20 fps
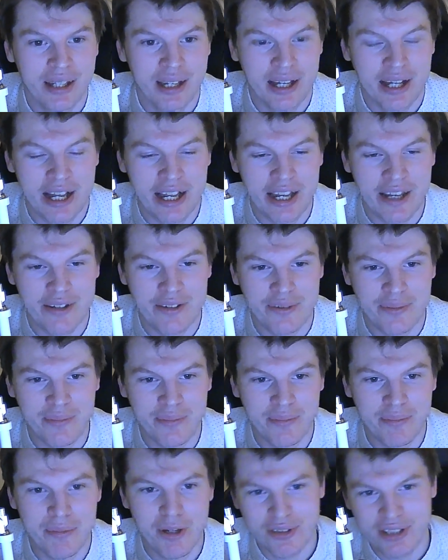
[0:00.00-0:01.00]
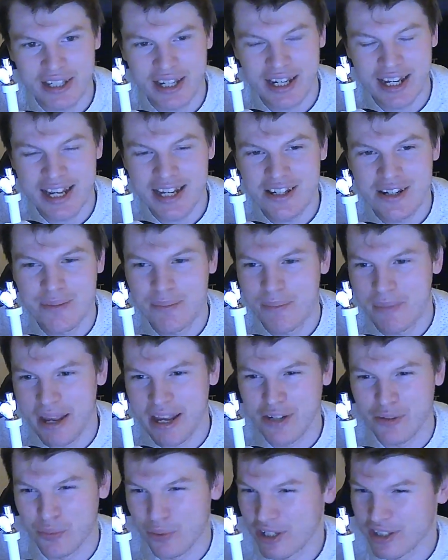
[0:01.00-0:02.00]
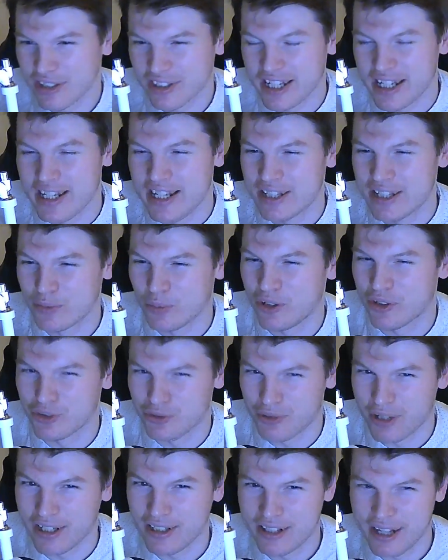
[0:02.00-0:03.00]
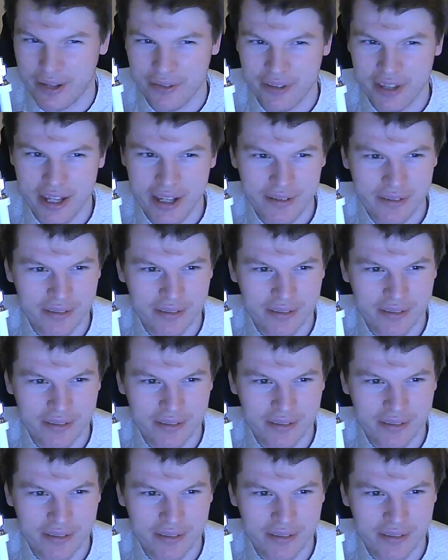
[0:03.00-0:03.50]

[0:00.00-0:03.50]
And mostly Indian-made whiskey is what's drank out there,